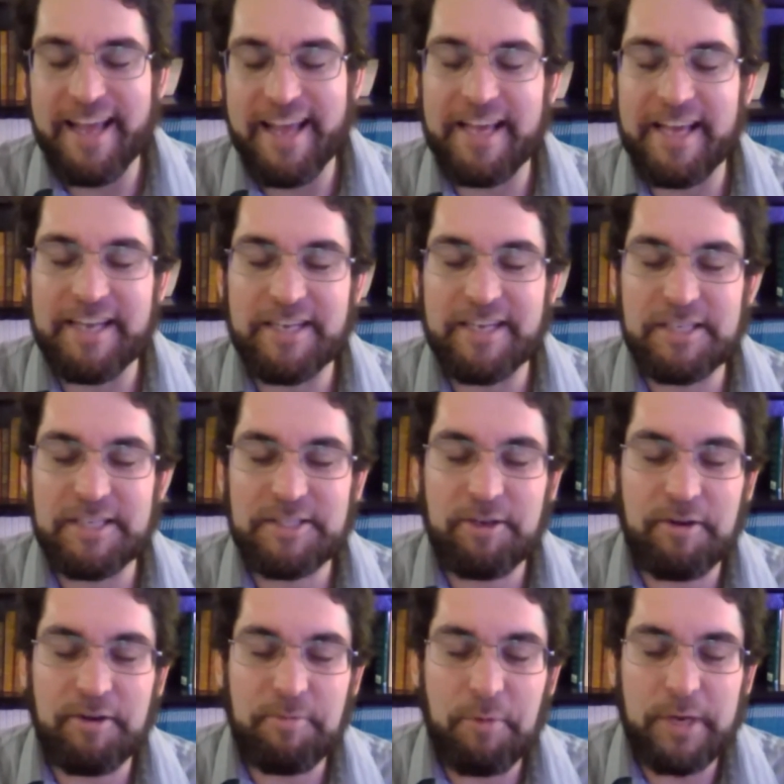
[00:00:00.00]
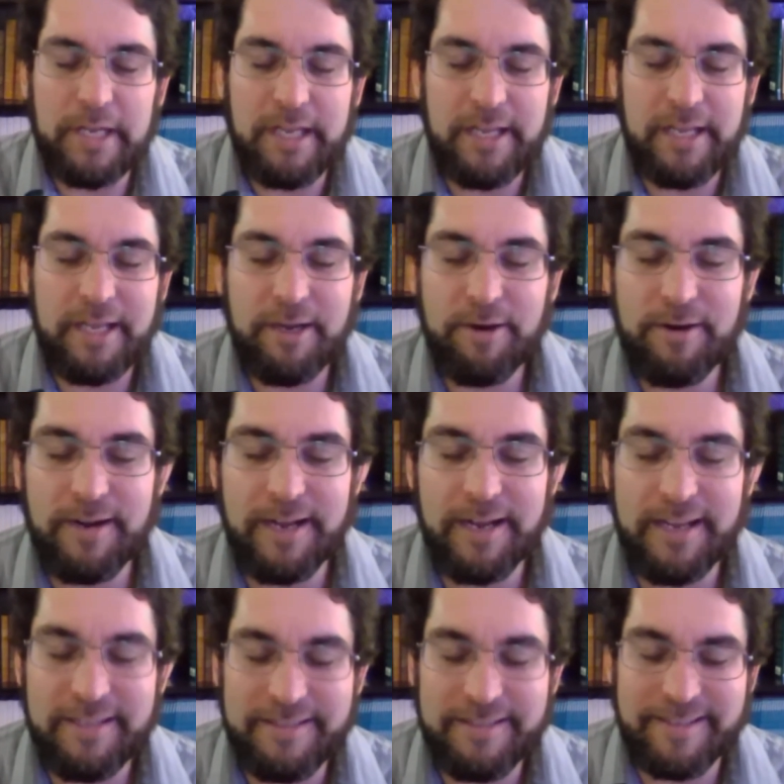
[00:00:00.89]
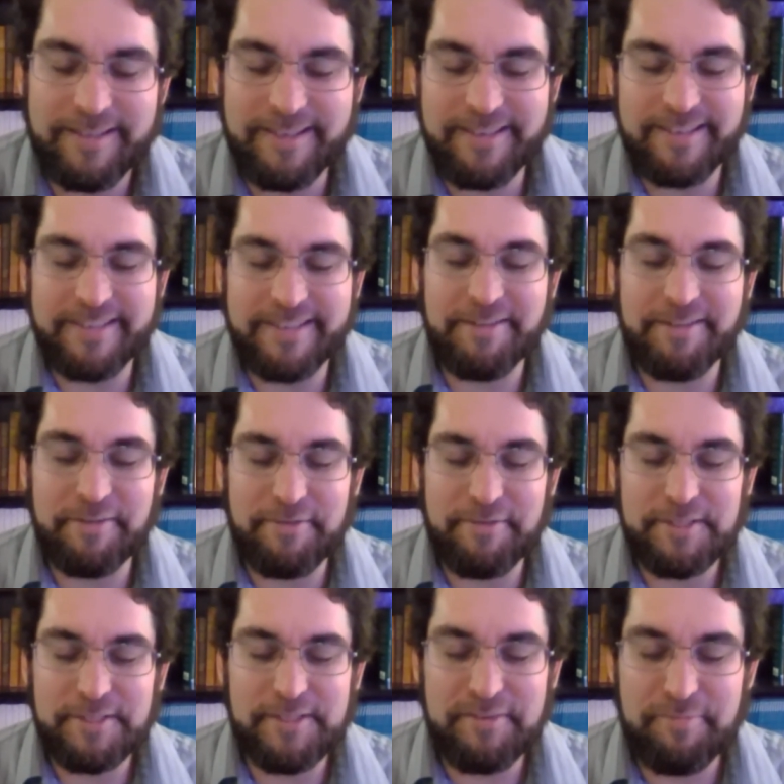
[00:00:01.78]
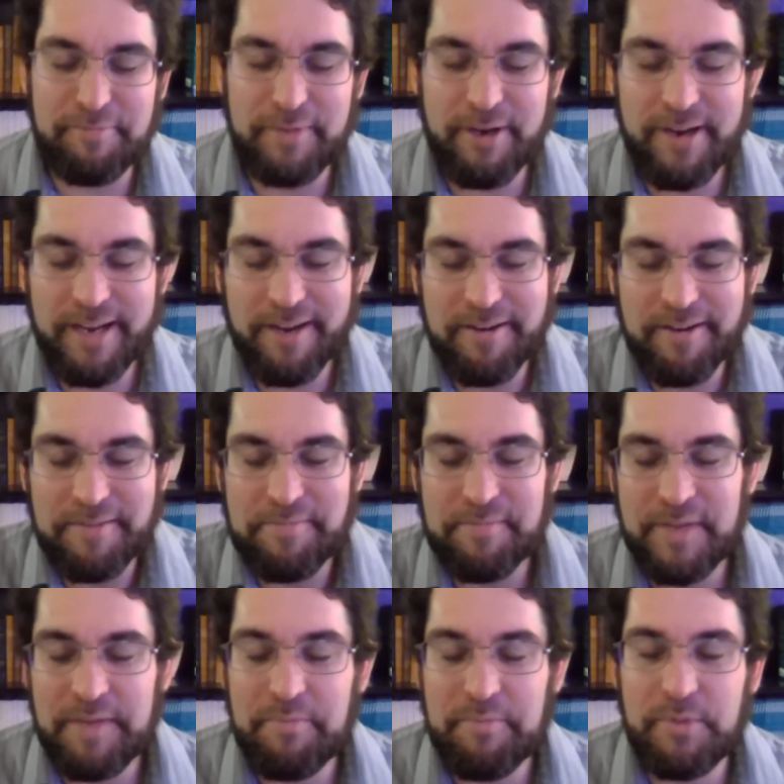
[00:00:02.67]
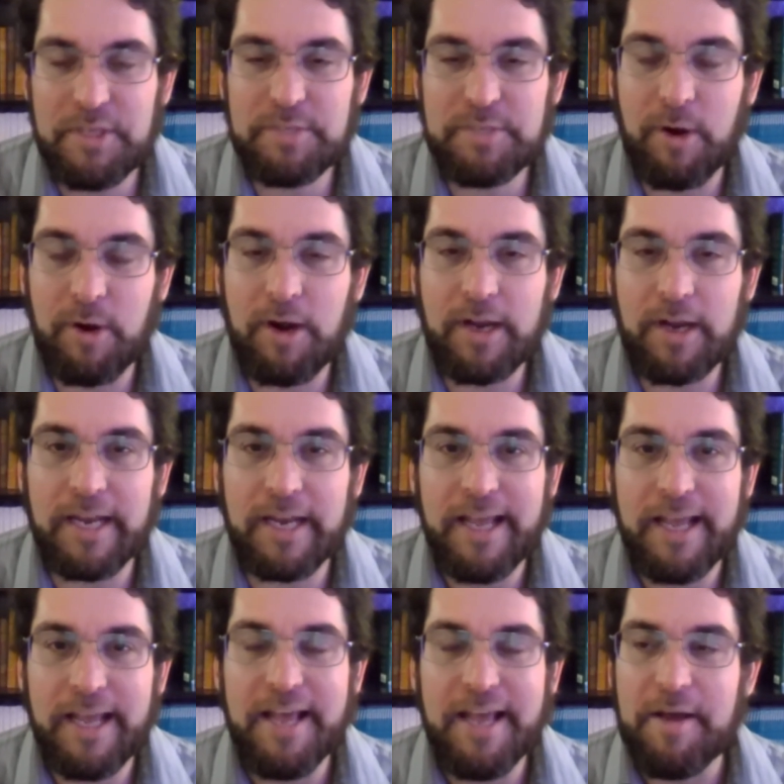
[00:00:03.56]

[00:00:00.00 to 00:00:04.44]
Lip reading: and started working here at the University of Mary here in Bismarck, and